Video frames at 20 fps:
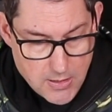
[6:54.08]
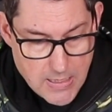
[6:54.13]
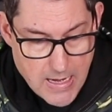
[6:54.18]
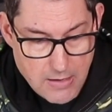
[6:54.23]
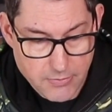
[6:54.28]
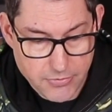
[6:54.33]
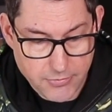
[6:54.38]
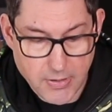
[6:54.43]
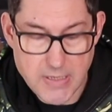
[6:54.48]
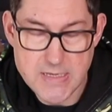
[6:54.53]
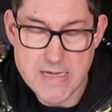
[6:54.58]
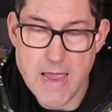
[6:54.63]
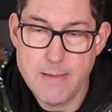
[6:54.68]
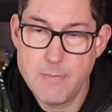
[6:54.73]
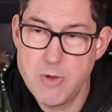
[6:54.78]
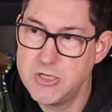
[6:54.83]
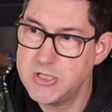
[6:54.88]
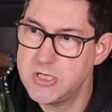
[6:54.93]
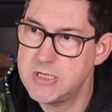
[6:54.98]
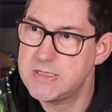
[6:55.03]
Now 3
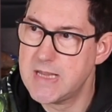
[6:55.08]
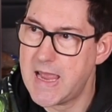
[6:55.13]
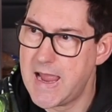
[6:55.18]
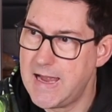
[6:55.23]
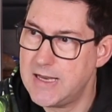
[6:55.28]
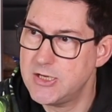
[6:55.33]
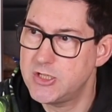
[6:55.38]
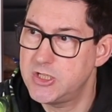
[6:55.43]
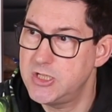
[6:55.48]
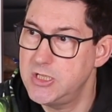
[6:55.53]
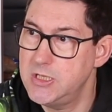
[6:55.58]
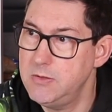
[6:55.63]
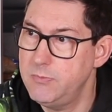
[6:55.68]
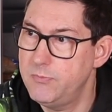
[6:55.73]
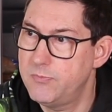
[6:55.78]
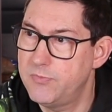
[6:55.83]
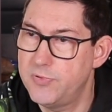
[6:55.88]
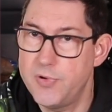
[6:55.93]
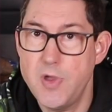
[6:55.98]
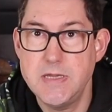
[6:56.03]
damage is actually
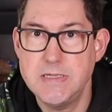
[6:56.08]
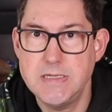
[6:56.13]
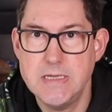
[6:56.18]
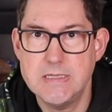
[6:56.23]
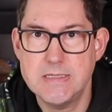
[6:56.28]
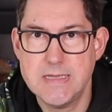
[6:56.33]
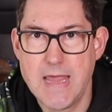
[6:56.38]
pretty